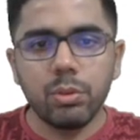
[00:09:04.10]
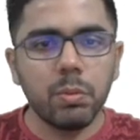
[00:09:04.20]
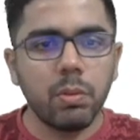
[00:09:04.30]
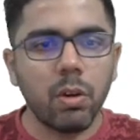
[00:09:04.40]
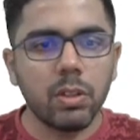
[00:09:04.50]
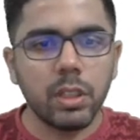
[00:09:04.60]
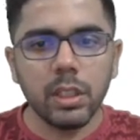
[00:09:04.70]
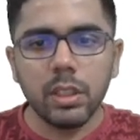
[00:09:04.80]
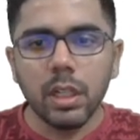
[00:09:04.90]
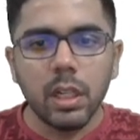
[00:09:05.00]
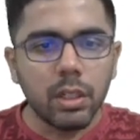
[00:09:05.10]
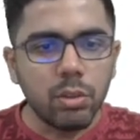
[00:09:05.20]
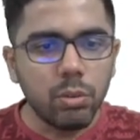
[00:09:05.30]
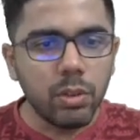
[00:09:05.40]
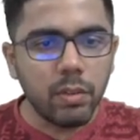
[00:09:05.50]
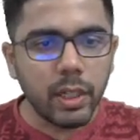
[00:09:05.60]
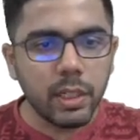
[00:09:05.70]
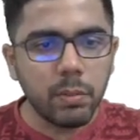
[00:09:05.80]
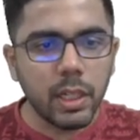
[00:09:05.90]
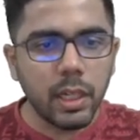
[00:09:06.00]
you would be wondering 2 divided
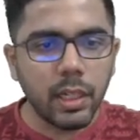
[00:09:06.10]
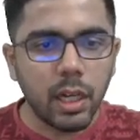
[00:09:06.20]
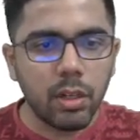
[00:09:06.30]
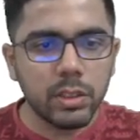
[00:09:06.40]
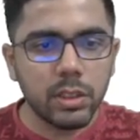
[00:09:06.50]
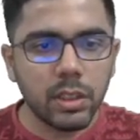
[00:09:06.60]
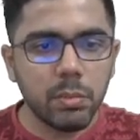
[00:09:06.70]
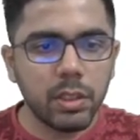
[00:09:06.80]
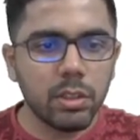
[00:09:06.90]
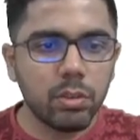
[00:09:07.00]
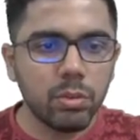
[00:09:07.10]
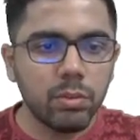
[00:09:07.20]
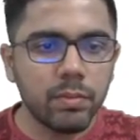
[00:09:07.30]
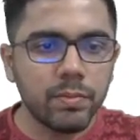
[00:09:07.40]
by 9 how is the remainder 2?